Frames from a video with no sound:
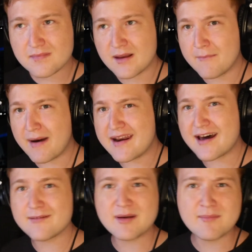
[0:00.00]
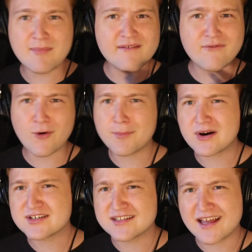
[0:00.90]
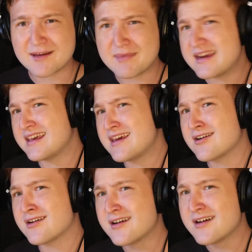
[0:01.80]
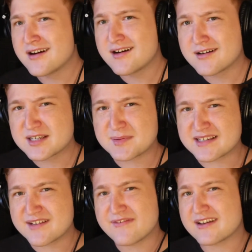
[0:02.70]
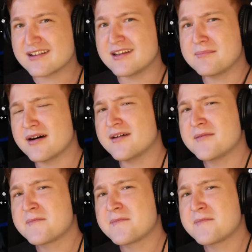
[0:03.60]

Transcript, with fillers: might not have been meant for a person like me to hear specifically, but,